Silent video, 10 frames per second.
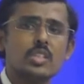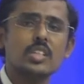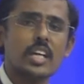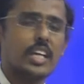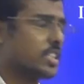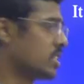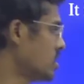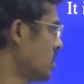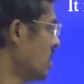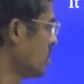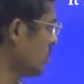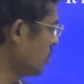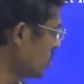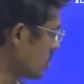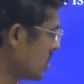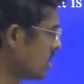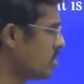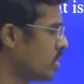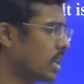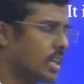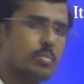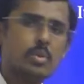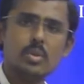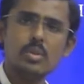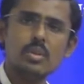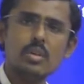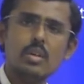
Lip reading: in conditions. So those things we can able to